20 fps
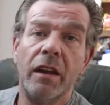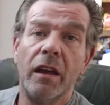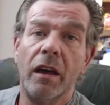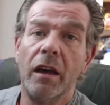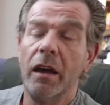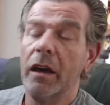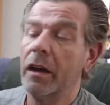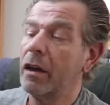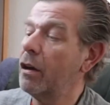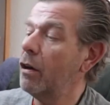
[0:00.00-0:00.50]

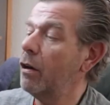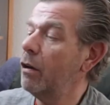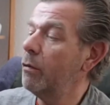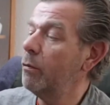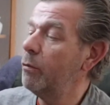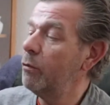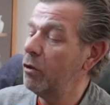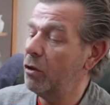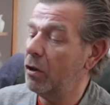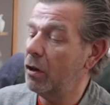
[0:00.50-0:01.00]
I
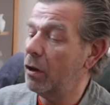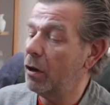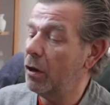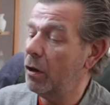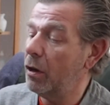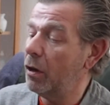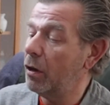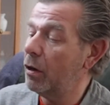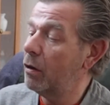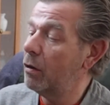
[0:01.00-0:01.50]
can't
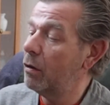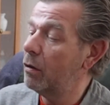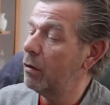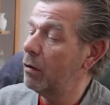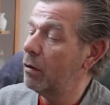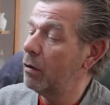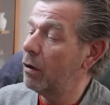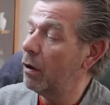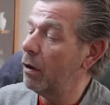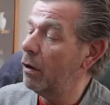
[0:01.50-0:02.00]

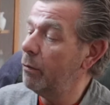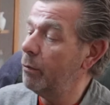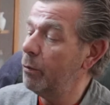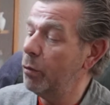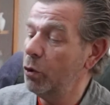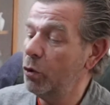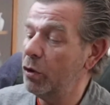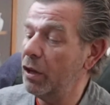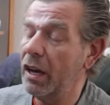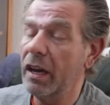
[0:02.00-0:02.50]

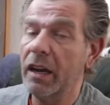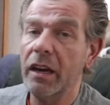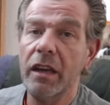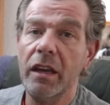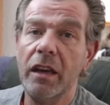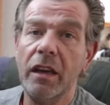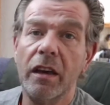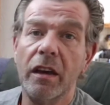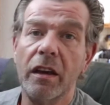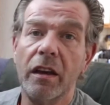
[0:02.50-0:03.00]
put
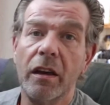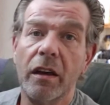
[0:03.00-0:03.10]
any